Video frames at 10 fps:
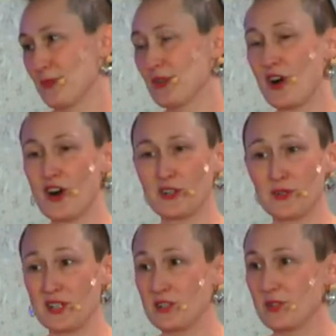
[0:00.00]
we're all
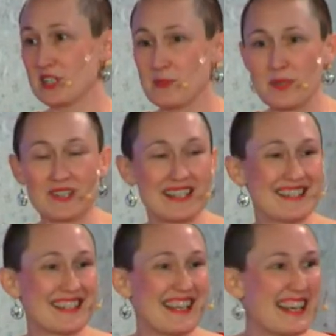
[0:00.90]
going to experience
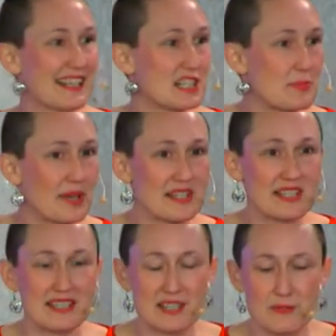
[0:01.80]
it and express
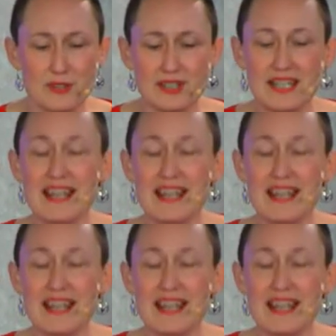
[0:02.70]
it differently,